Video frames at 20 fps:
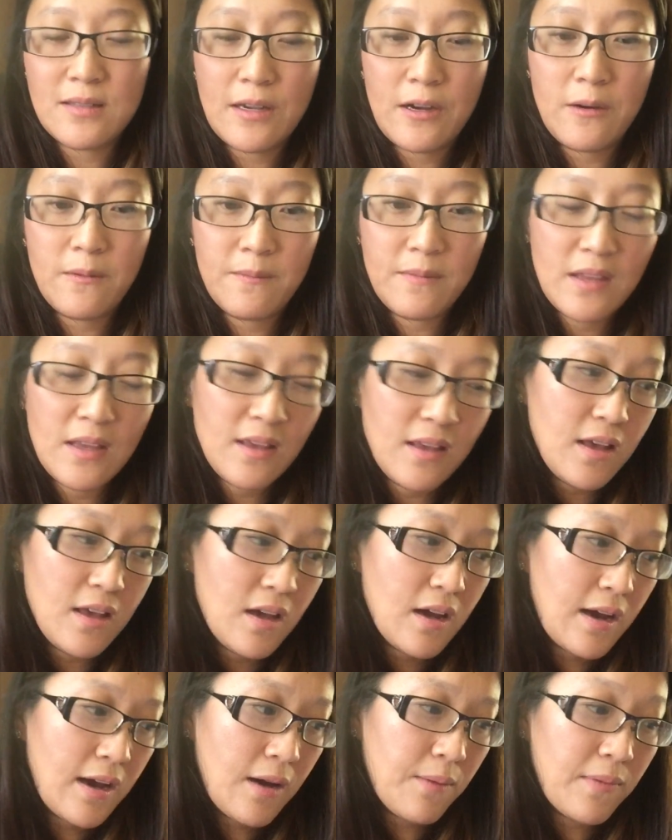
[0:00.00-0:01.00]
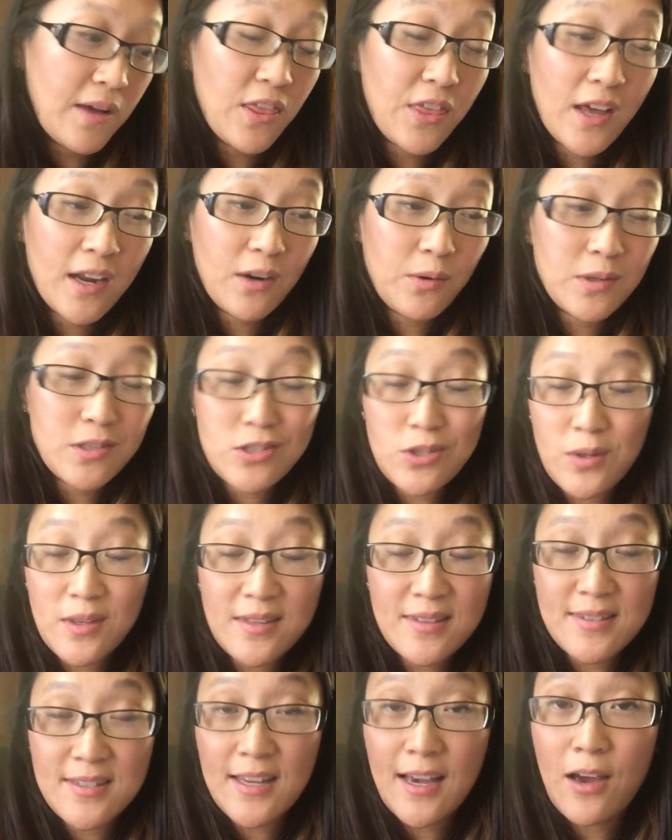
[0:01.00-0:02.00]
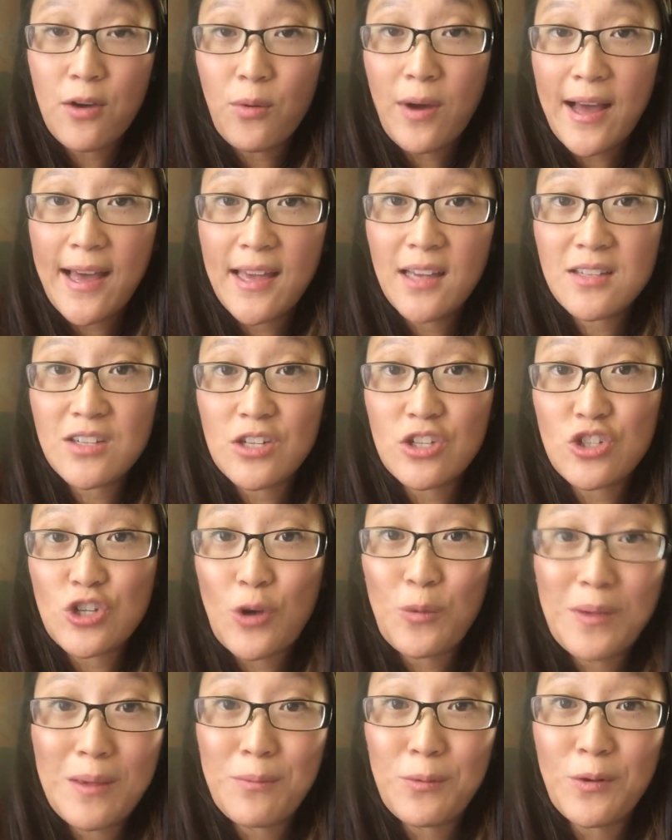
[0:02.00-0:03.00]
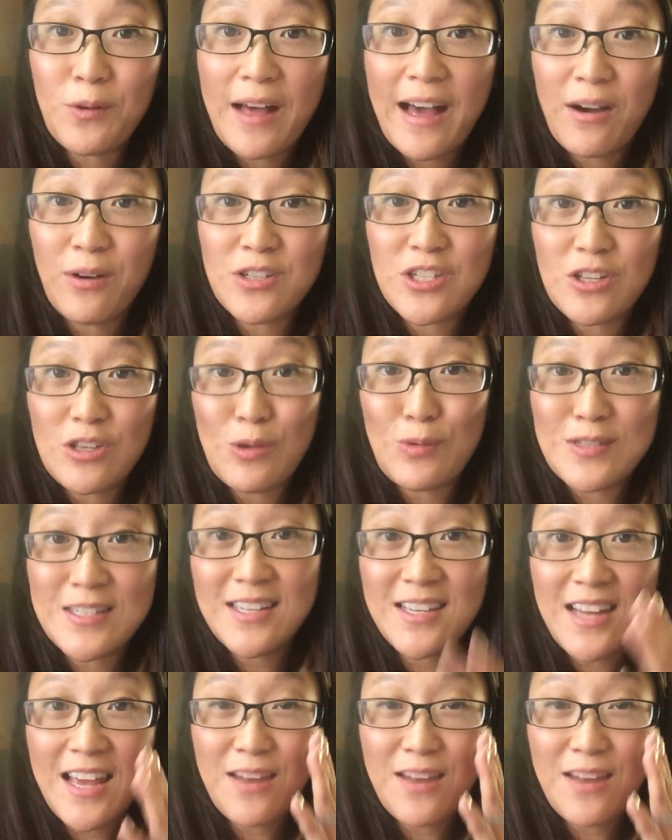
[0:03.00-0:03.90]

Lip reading: So I thought I would do this DIY to show people how to use it,